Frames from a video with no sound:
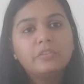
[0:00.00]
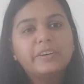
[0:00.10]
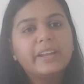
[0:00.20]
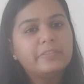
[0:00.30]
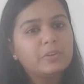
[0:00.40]

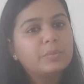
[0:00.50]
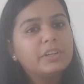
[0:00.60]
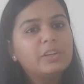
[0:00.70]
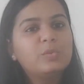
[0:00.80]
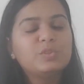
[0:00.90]
for
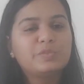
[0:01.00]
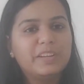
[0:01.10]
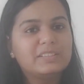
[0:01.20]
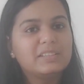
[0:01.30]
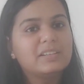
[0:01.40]
everybody who is
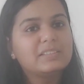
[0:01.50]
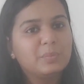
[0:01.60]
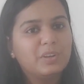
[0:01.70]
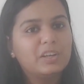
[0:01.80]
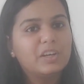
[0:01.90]
facing a
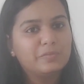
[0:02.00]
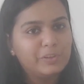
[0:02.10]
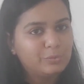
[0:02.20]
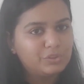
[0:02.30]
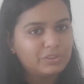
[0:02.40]
similar
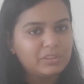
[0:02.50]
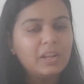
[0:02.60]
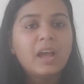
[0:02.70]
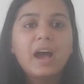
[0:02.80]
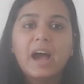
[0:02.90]
confusion,